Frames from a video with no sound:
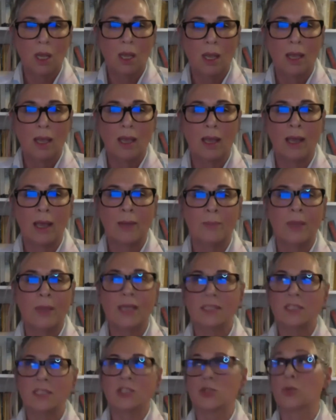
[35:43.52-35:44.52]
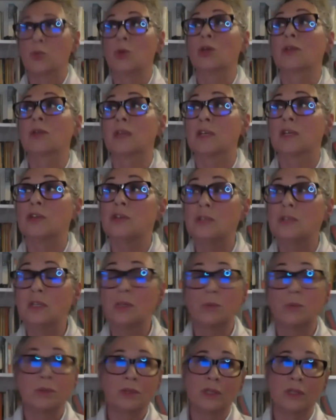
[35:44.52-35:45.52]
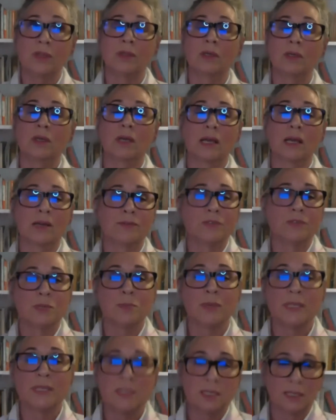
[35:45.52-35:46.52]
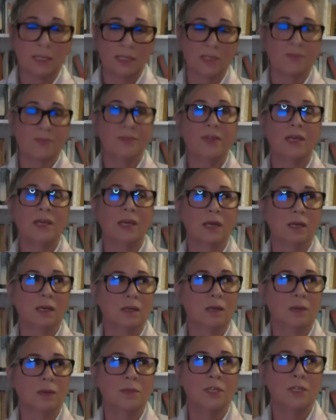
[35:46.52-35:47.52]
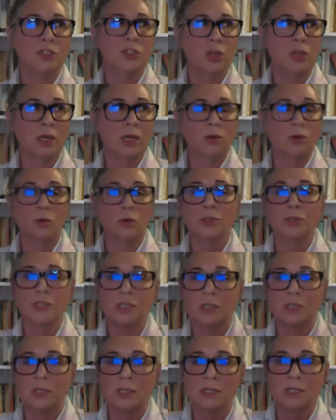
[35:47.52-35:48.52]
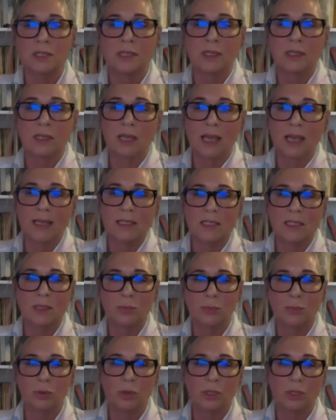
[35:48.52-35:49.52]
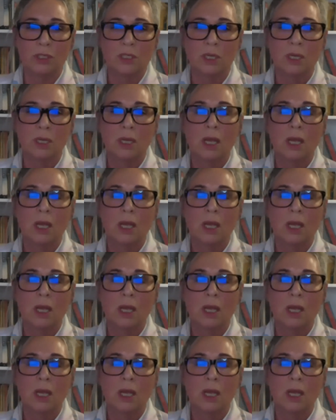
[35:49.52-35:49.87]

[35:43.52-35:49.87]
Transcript: as it's work that you did within the kind of domestic sphere. I mean, Jane Austen is a case in point.